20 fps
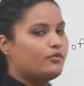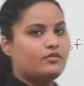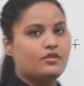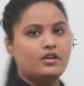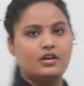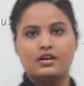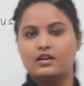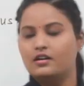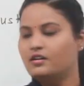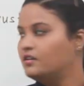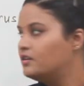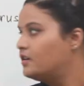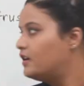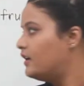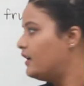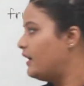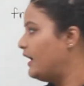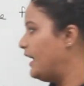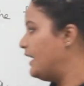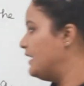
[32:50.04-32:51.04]
the
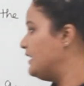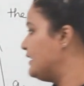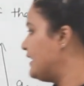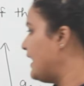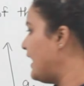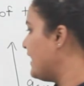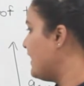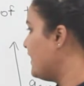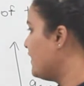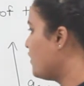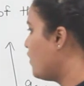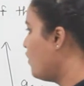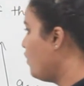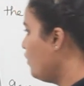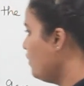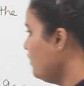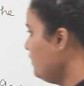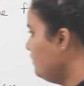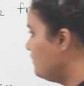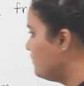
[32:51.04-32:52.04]
entire
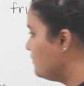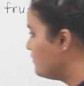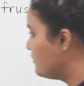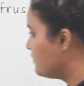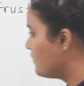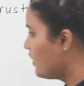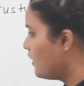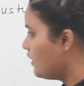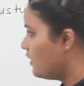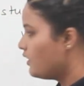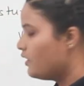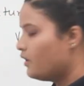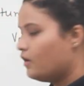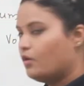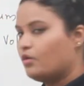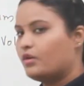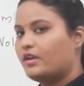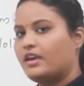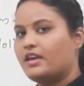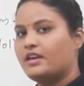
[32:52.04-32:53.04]
cone?
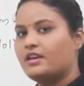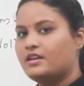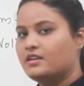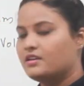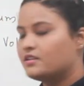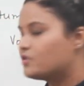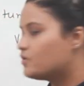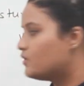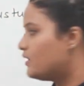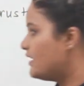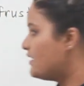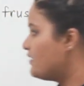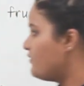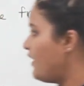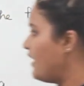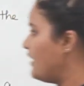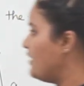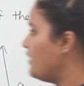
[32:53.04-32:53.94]
Okay. So let's find